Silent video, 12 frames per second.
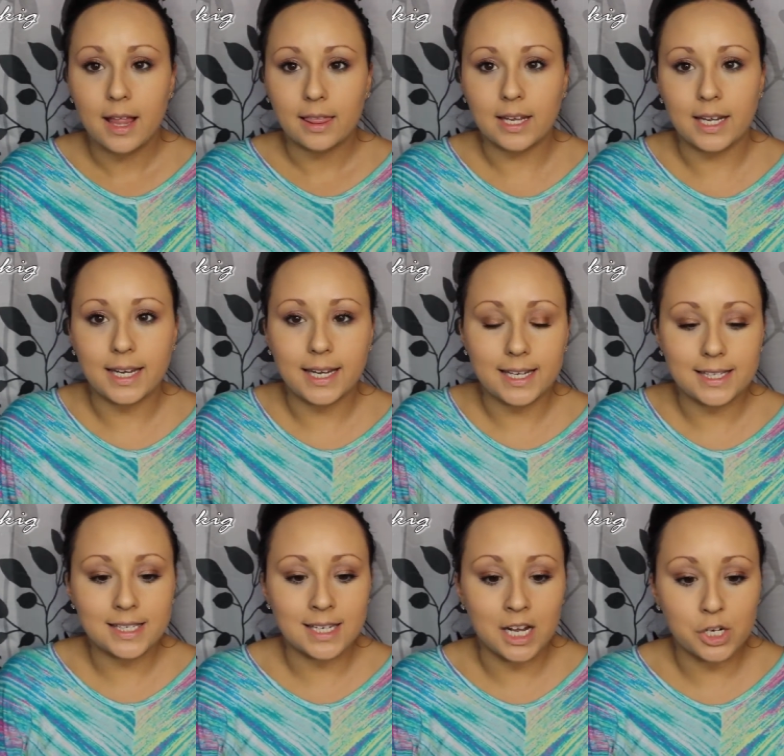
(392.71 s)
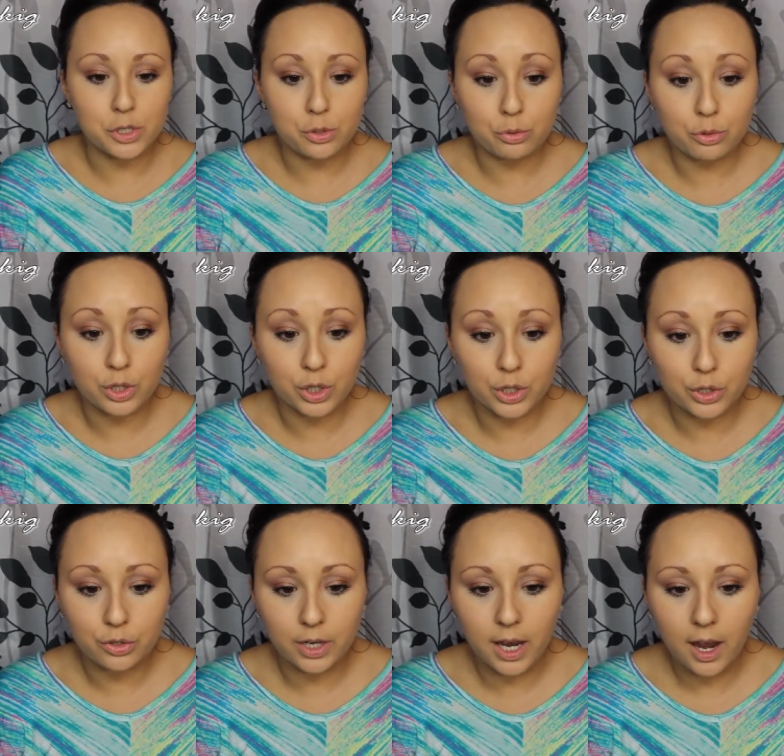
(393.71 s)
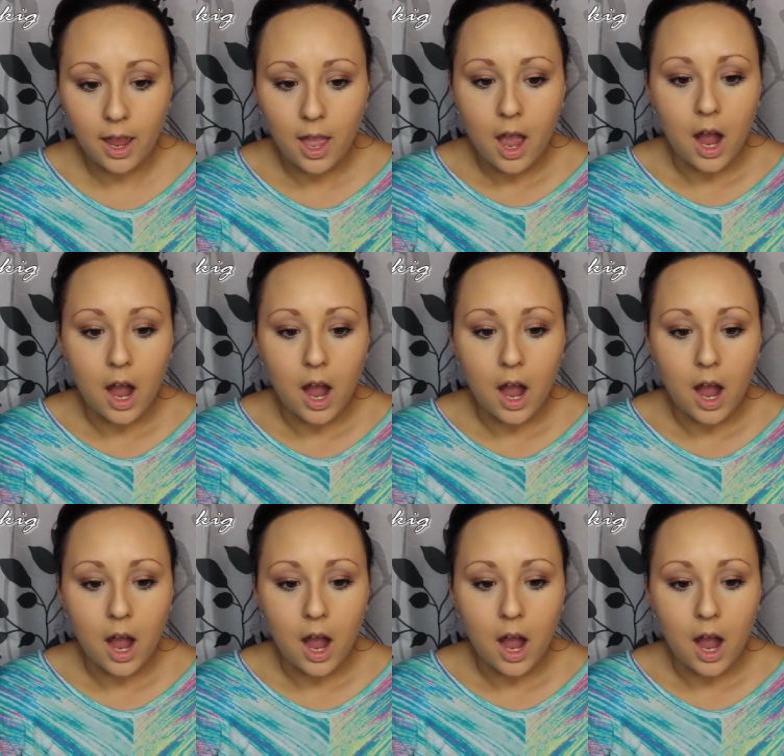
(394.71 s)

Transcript: like it's not too glittery.